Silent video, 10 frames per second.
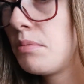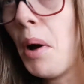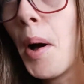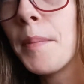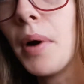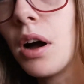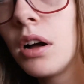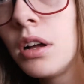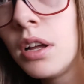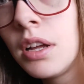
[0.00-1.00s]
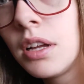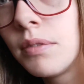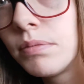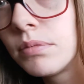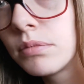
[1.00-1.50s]
Bar.
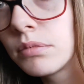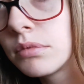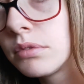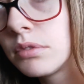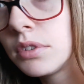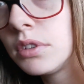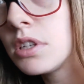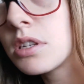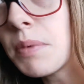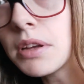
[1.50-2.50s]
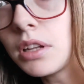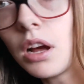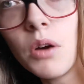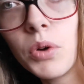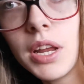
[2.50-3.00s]
It smells like
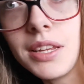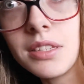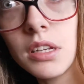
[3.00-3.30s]
I want to eat